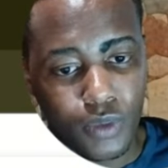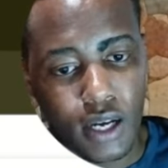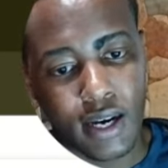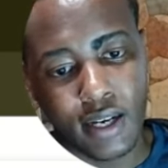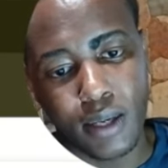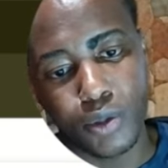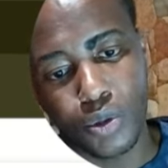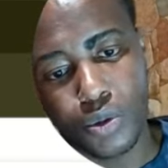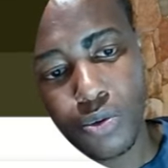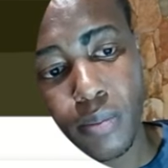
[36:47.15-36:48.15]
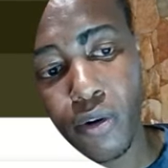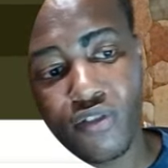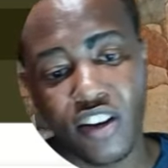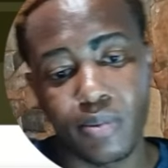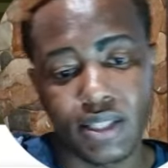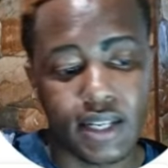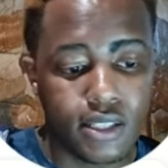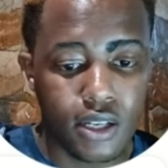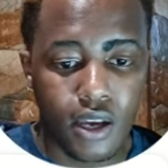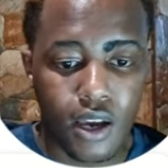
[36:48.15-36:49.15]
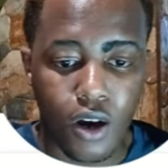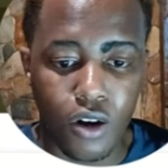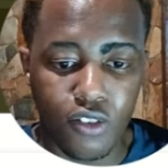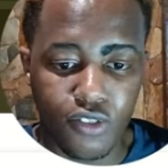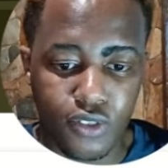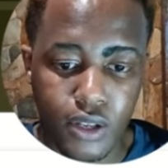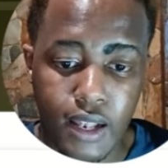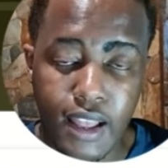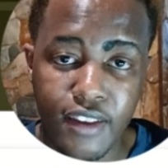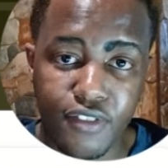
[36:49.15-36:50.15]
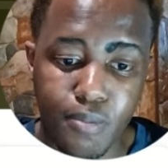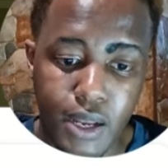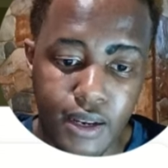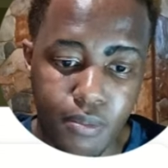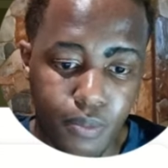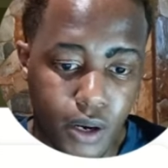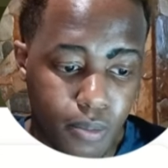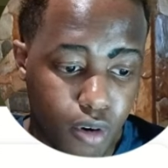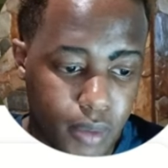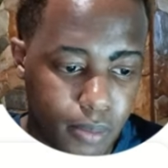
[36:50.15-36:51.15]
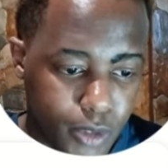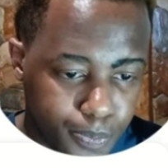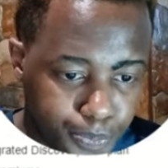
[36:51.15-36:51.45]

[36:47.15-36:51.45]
and up to 3.5% of life plan premiums.